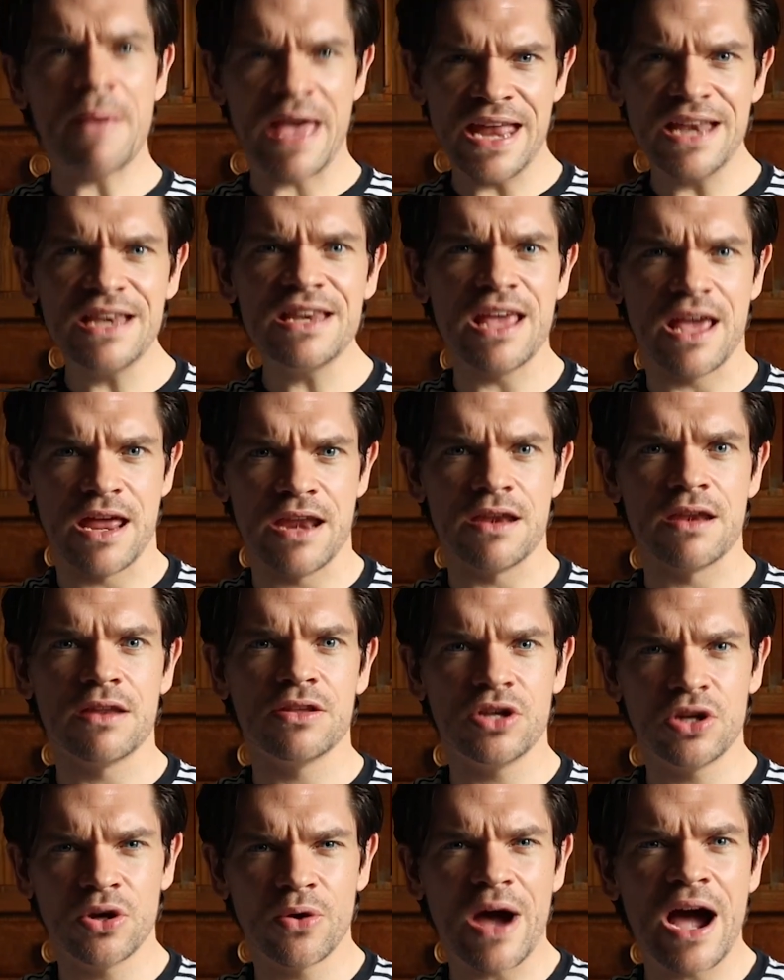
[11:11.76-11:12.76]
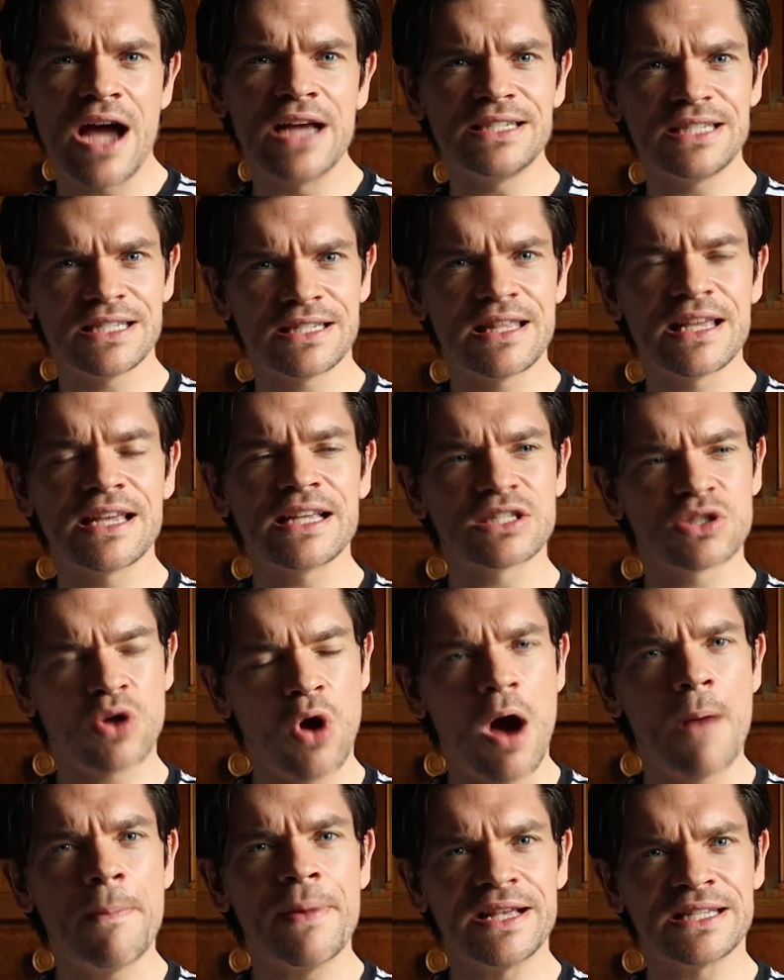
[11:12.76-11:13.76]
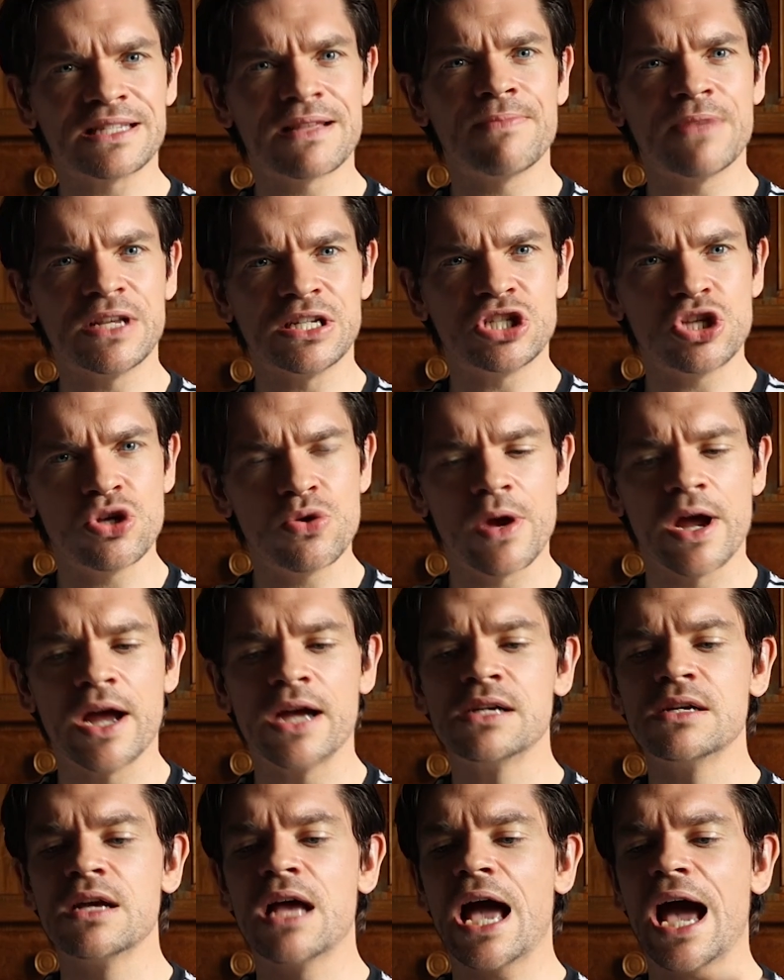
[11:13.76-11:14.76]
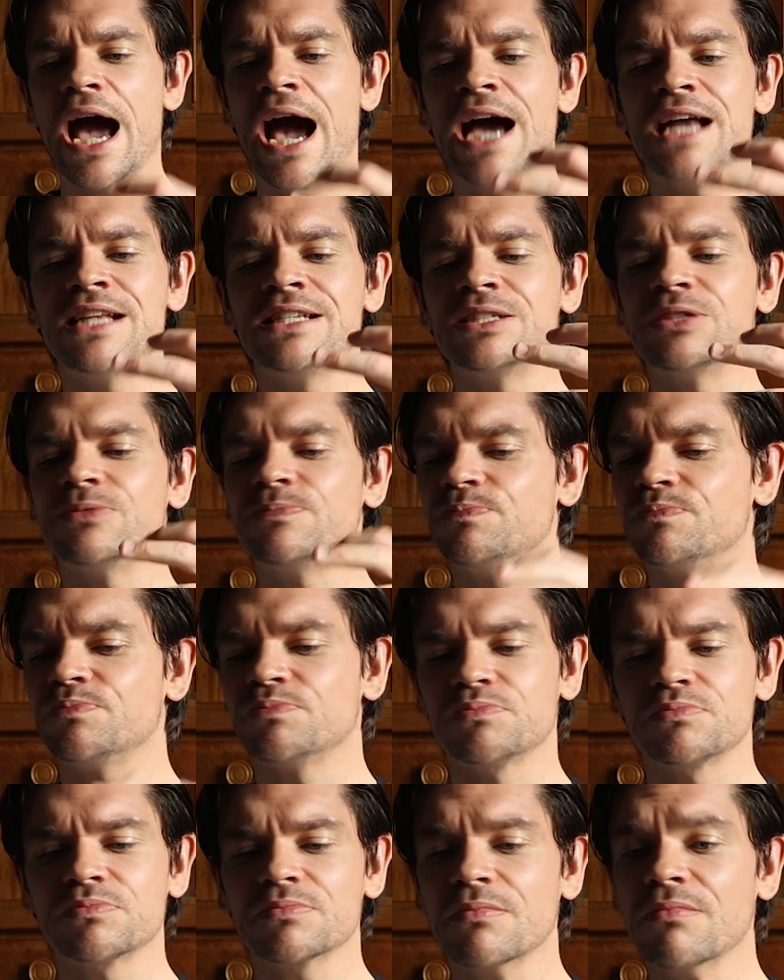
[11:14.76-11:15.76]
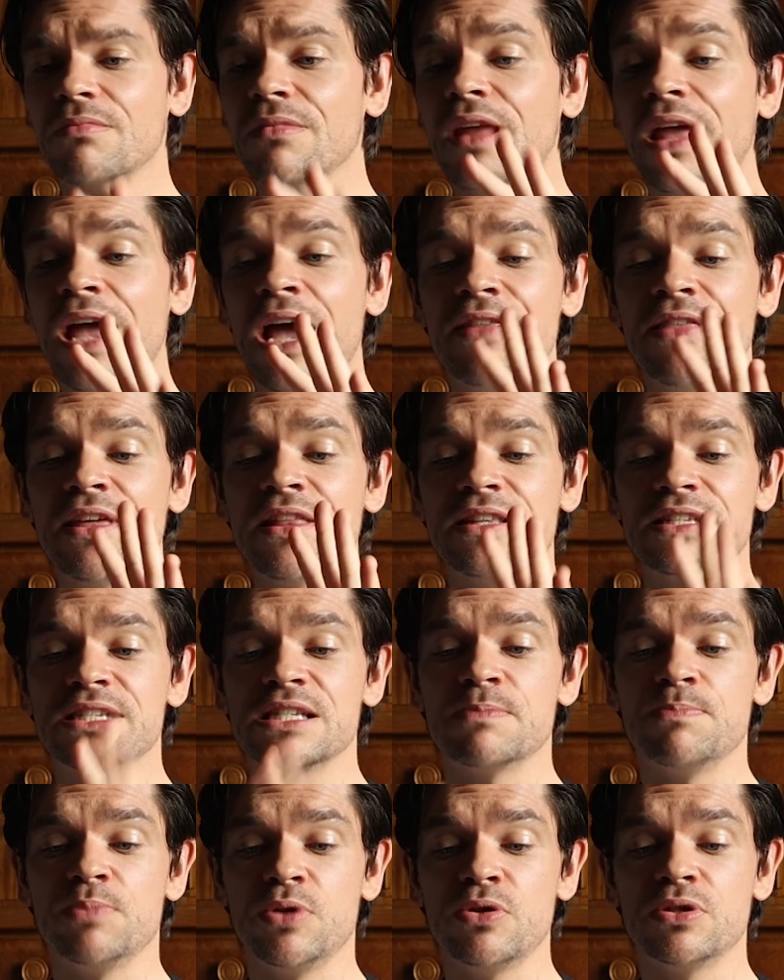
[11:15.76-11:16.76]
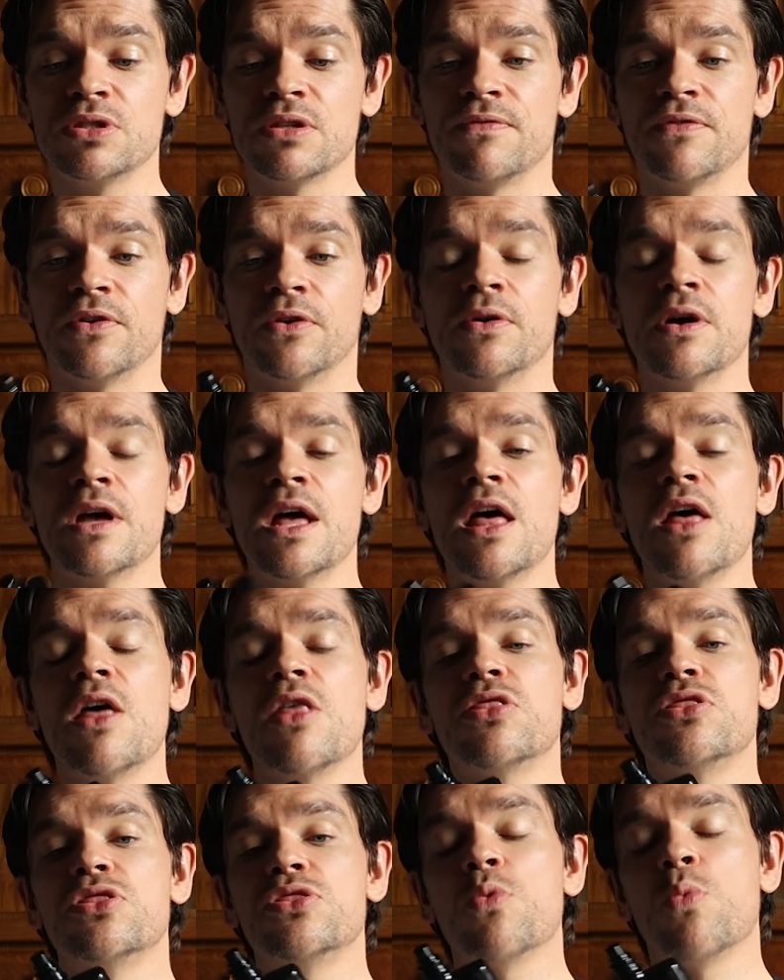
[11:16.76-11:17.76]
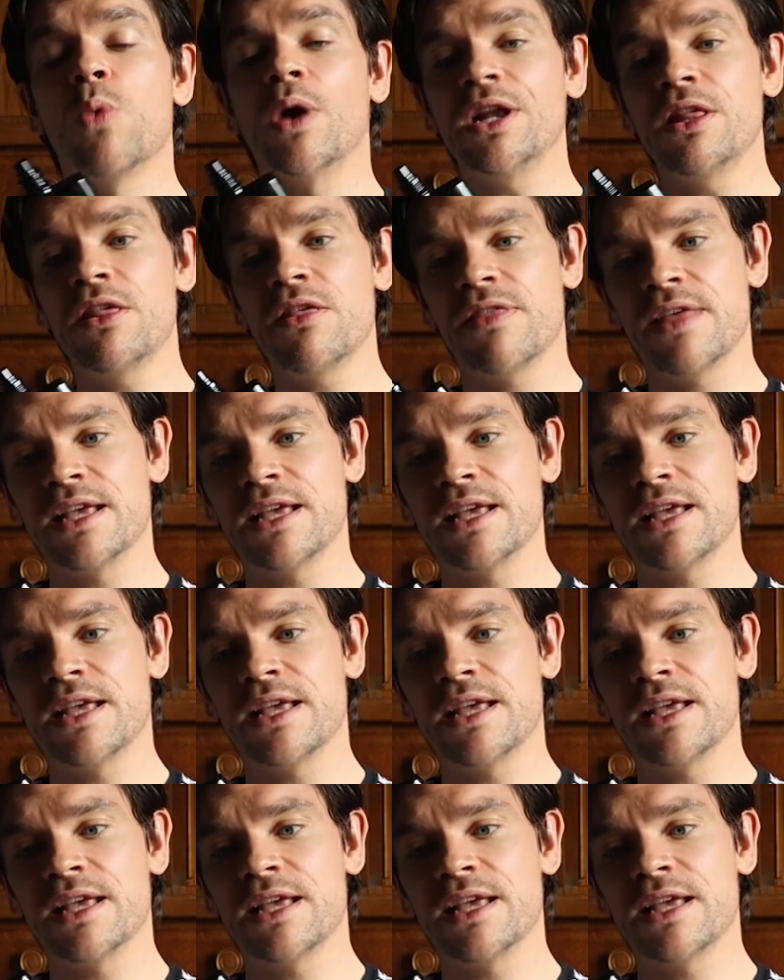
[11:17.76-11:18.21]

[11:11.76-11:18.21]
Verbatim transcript: opinion. You know, I just think it's got a bit of something to it. And I think this is beautiful. One of the